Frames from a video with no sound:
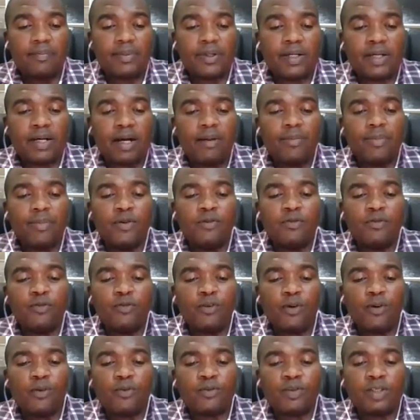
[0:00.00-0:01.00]
become
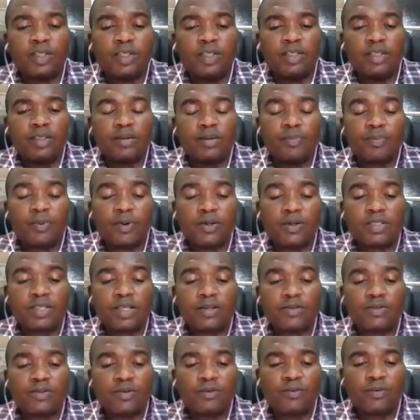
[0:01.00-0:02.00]
involved in the
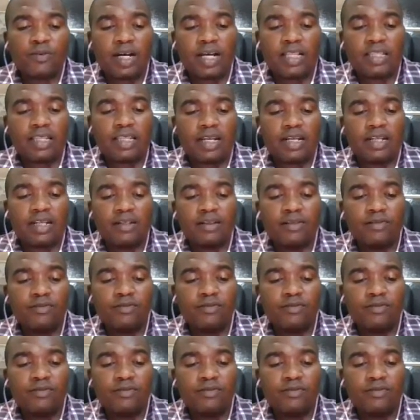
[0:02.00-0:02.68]
process of gathering